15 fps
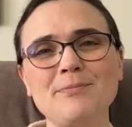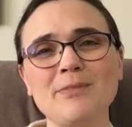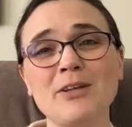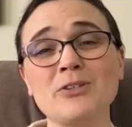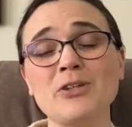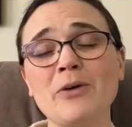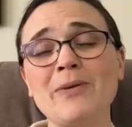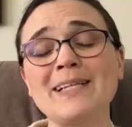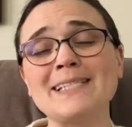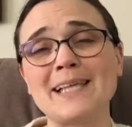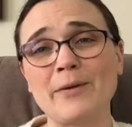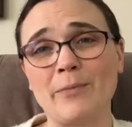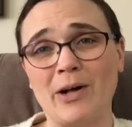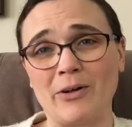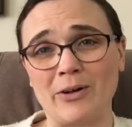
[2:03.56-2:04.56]
So I want to say
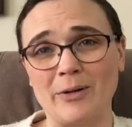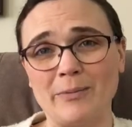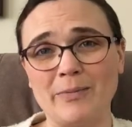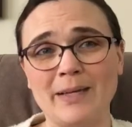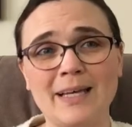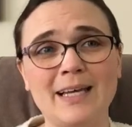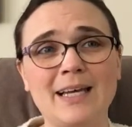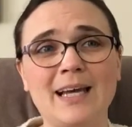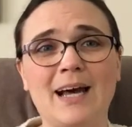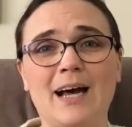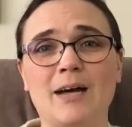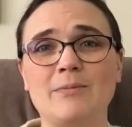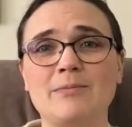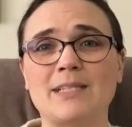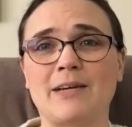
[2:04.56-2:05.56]
welcome
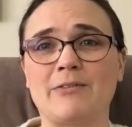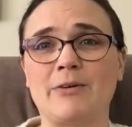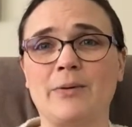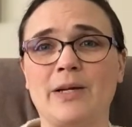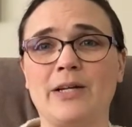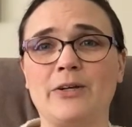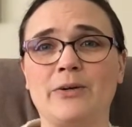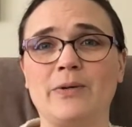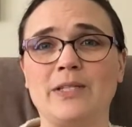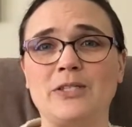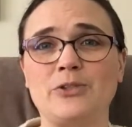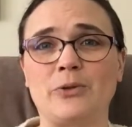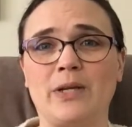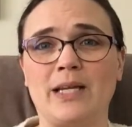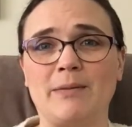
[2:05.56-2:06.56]
to everyone who is
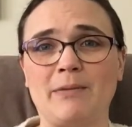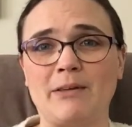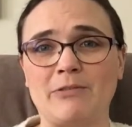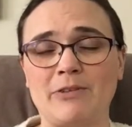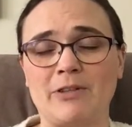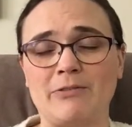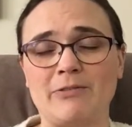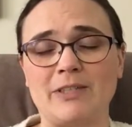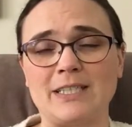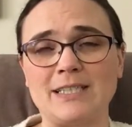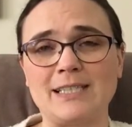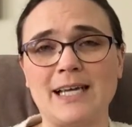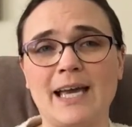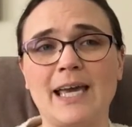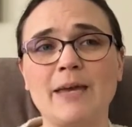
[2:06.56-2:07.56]
joining me for the first
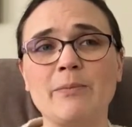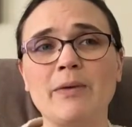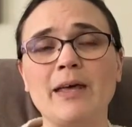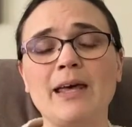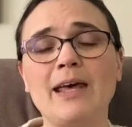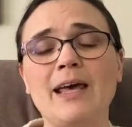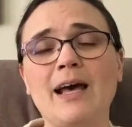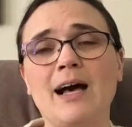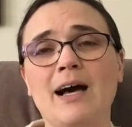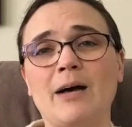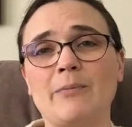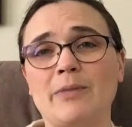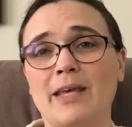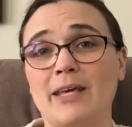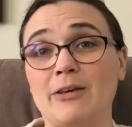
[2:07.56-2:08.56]
time.
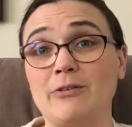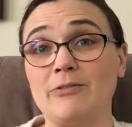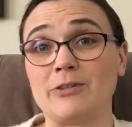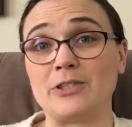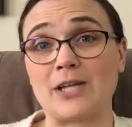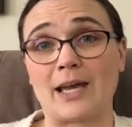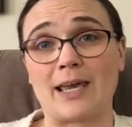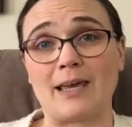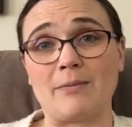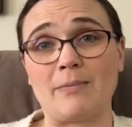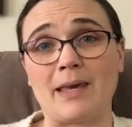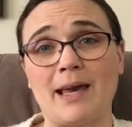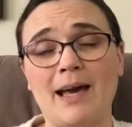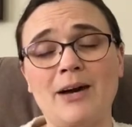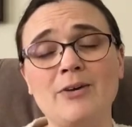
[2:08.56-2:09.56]
Thank you for checking
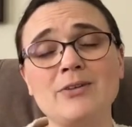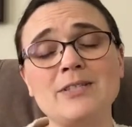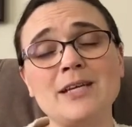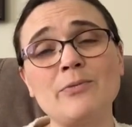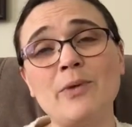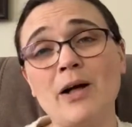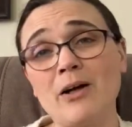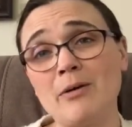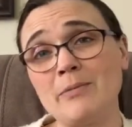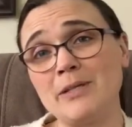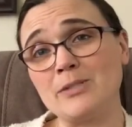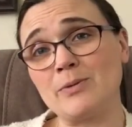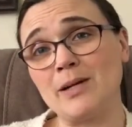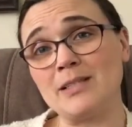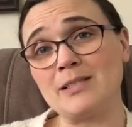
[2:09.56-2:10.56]
me out, and welcome
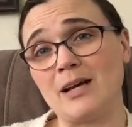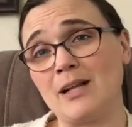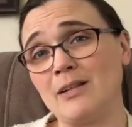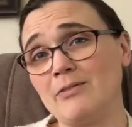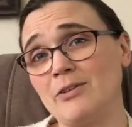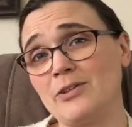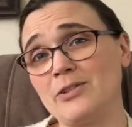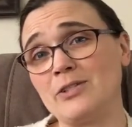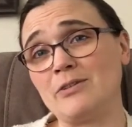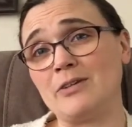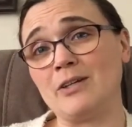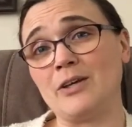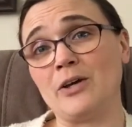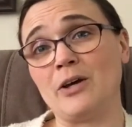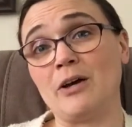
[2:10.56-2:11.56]
as well to all of those
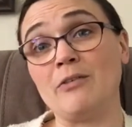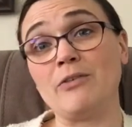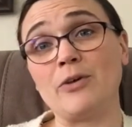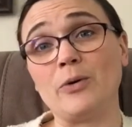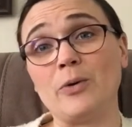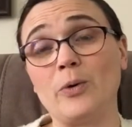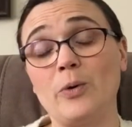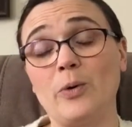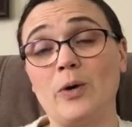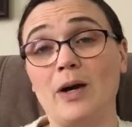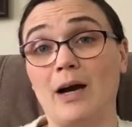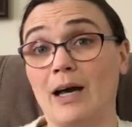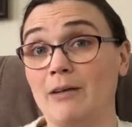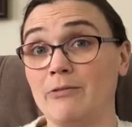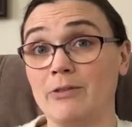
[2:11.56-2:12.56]
of you who
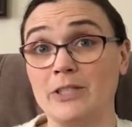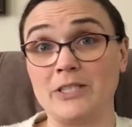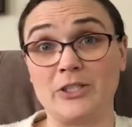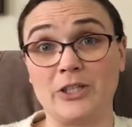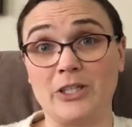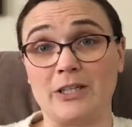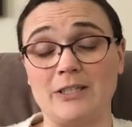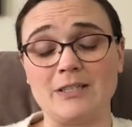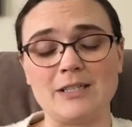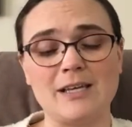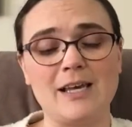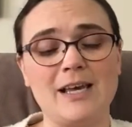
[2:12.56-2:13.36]
have returned.